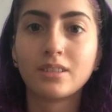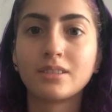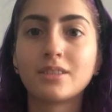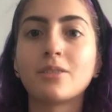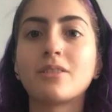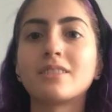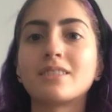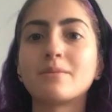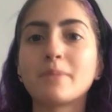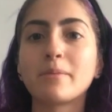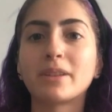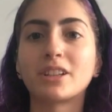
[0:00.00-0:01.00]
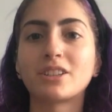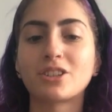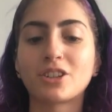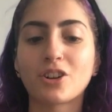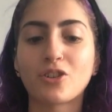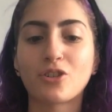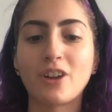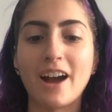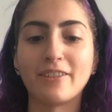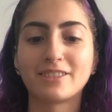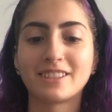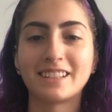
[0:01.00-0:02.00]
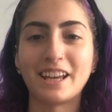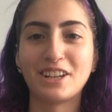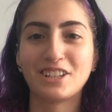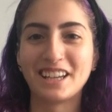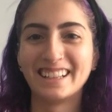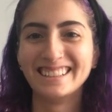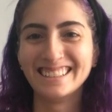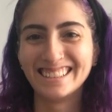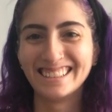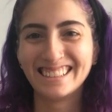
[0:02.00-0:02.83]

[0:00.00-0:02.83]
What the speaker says: So this is my miniature craft station.